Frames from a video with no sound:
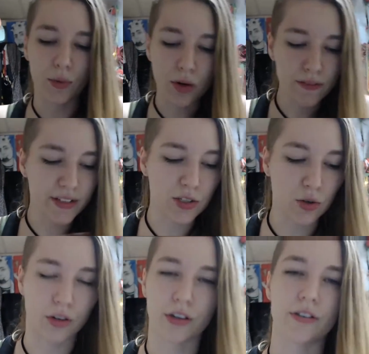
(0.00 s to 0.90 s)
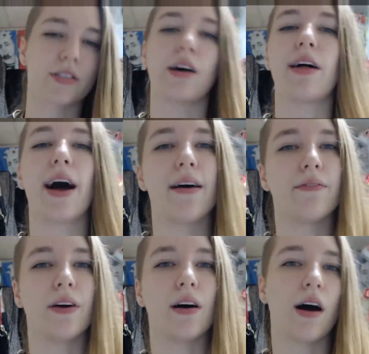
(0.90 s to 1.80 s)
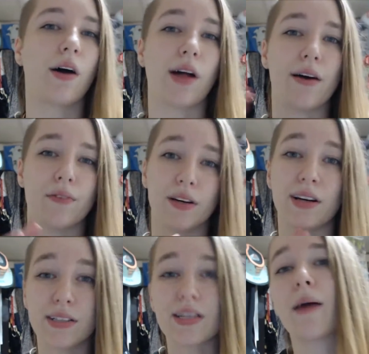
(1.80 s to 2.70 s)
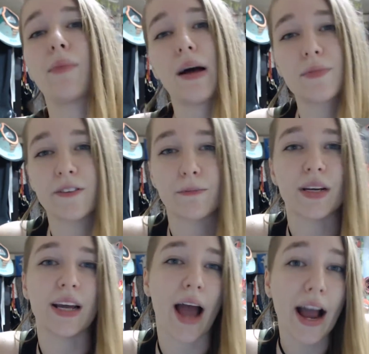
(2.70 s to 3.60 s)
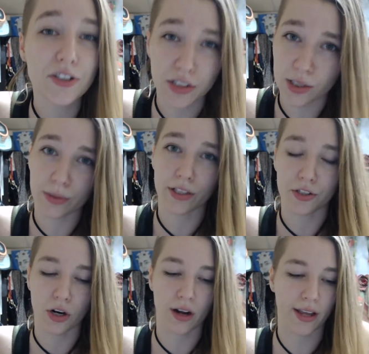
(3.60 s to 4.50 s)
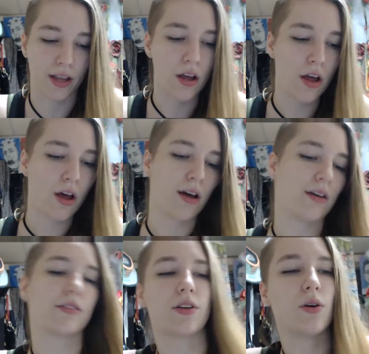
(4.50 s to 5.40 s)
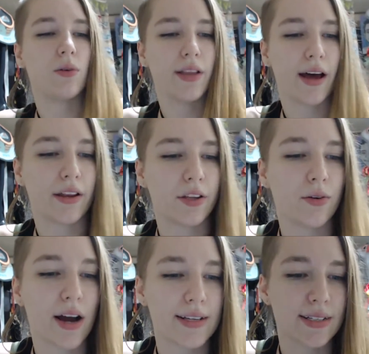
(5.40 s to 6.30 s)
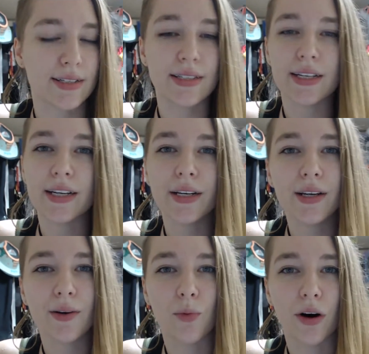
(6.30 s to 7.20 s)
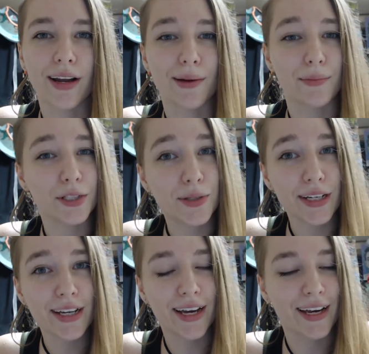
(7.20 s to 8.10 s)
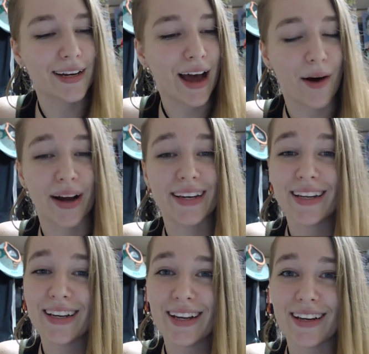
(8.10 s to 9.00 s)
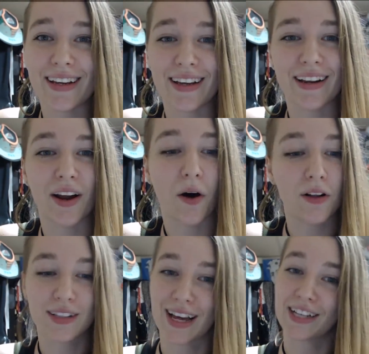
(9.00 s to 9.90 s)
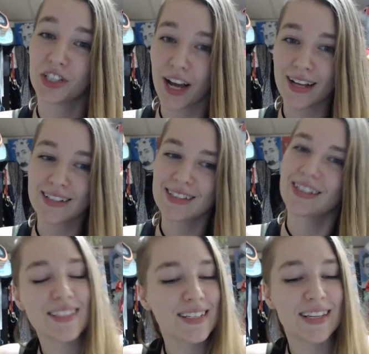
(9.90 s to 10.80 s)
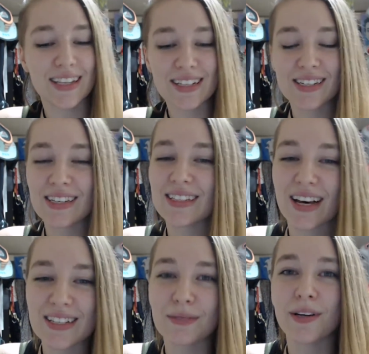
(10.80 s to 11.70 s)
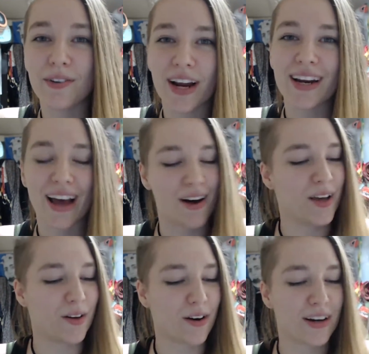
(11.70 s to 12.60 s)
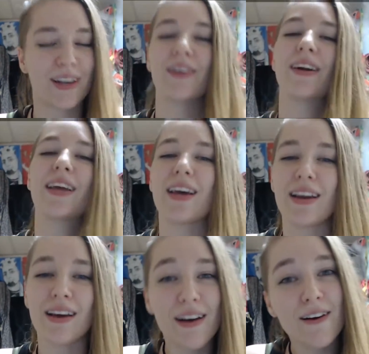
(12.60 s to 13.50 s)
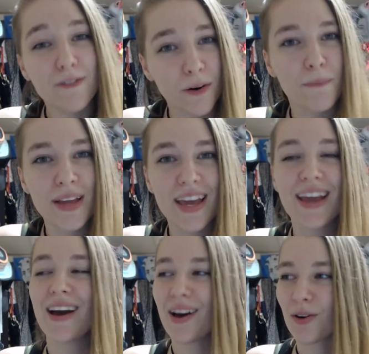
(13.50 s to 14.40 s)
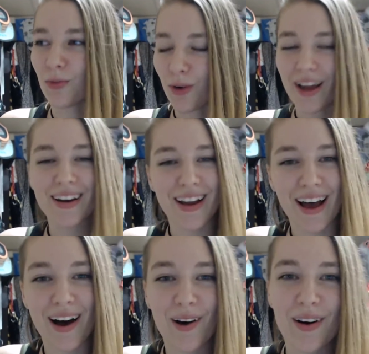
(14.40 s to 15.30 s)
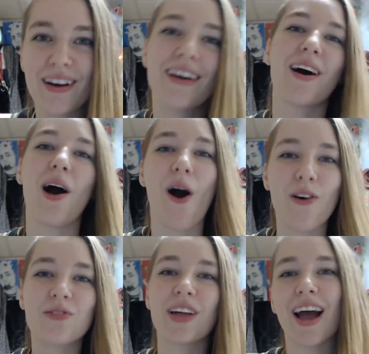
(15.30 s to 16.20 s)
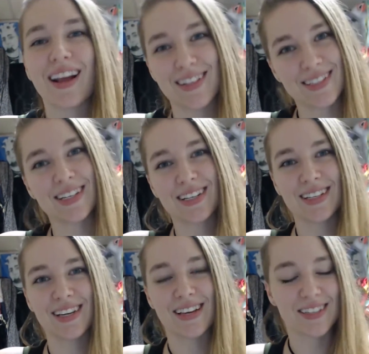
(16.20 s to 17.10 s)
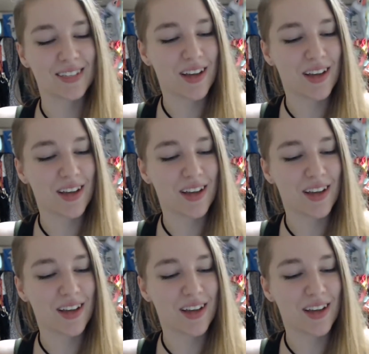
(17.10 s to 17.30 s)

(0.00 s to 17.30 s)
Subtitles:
In one of these corners, I'll have a time-lapse of me actually doing the drawing, so that you guys can see what I'm doing and how I did it and all of that jazz. This is a testament right now. You are hearing it from me right now. Hopefully I can stick to this.